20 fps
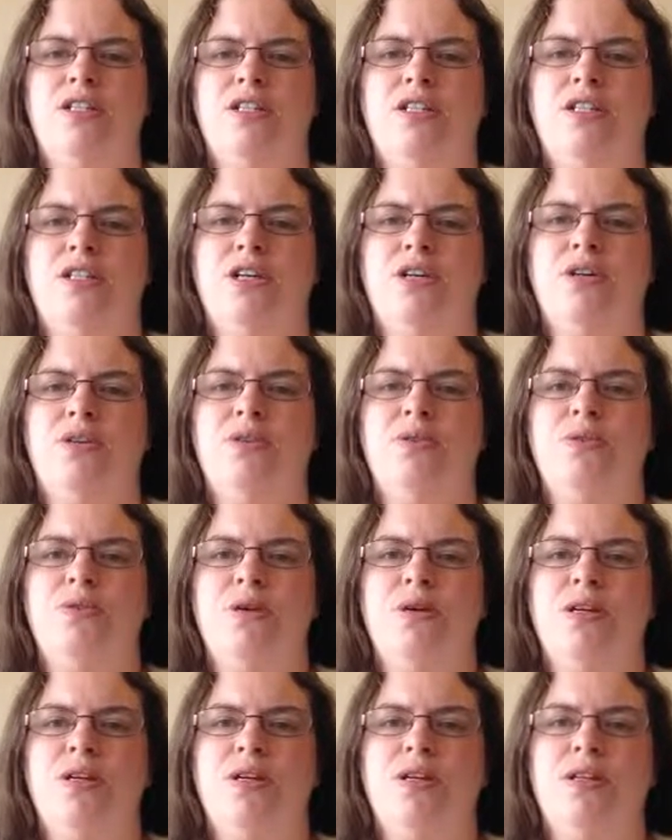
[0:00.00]
So
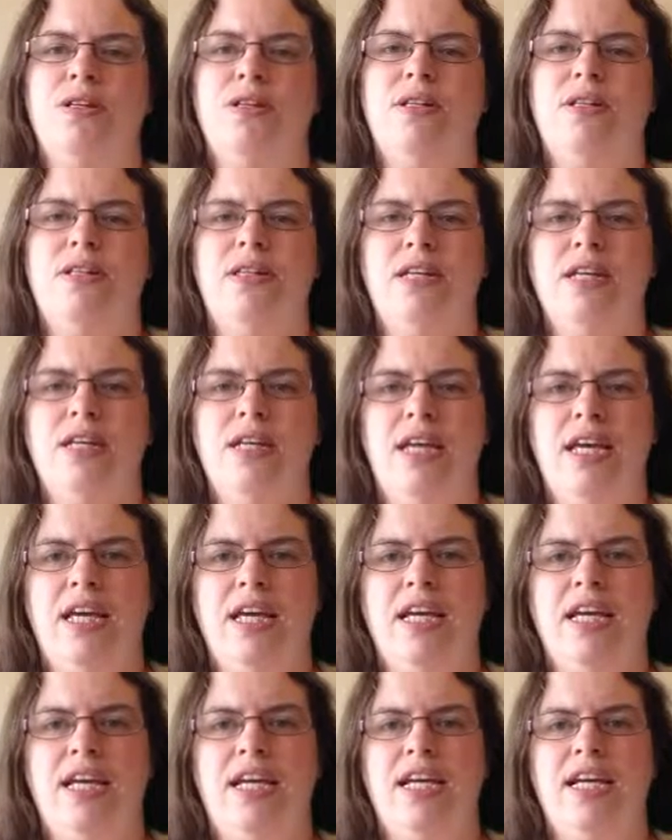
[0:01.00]
the thing
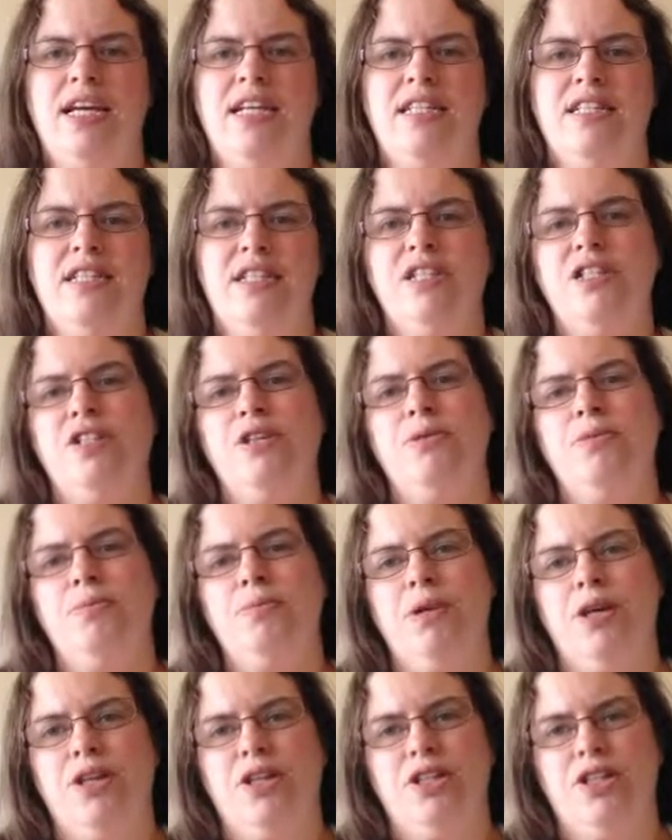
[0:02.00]
here isn't so
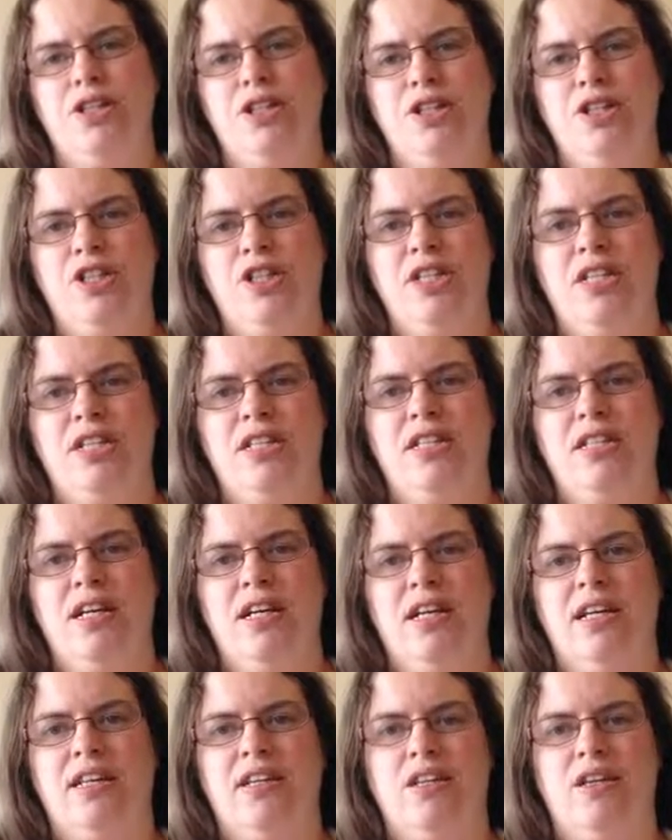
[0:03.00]
much that she doesn't
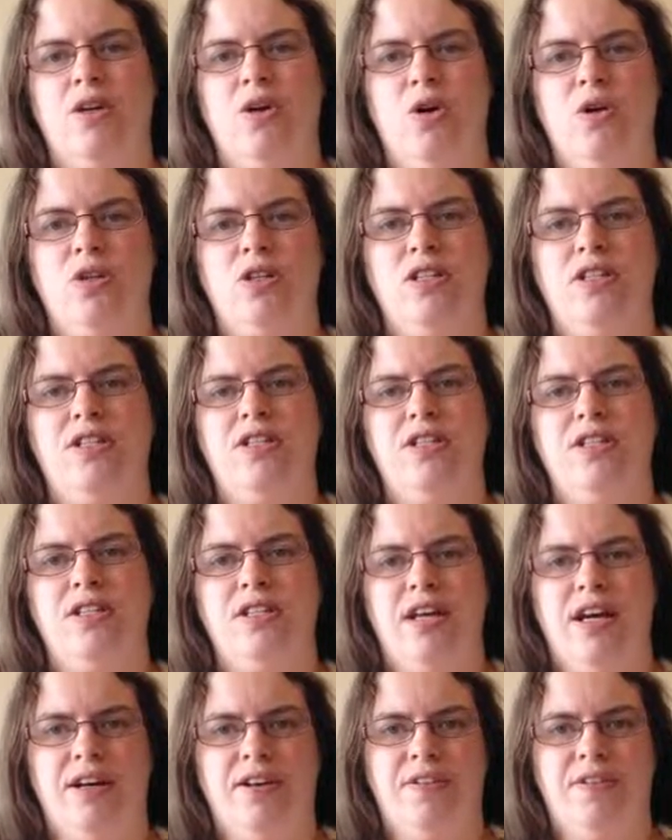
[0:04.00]
like the cot
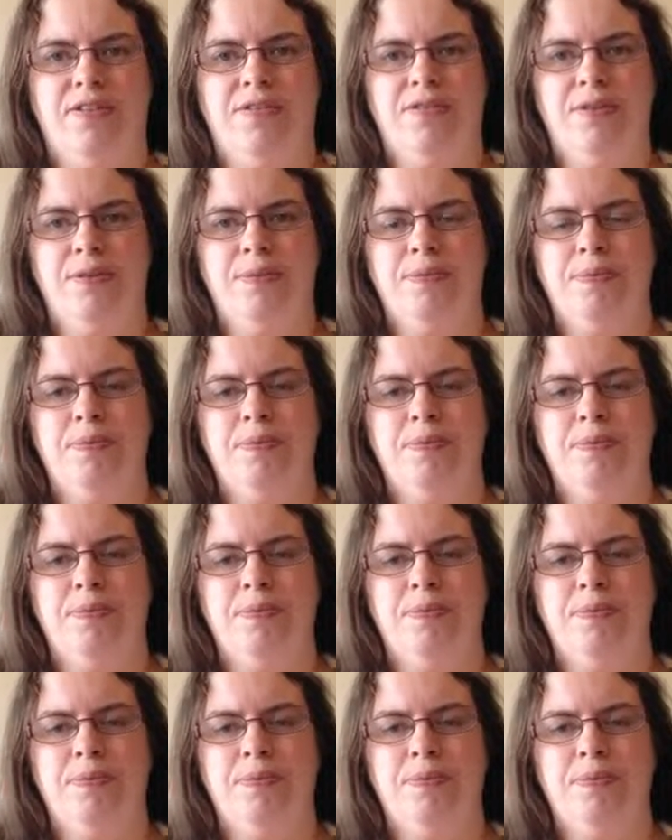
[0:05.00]
itself.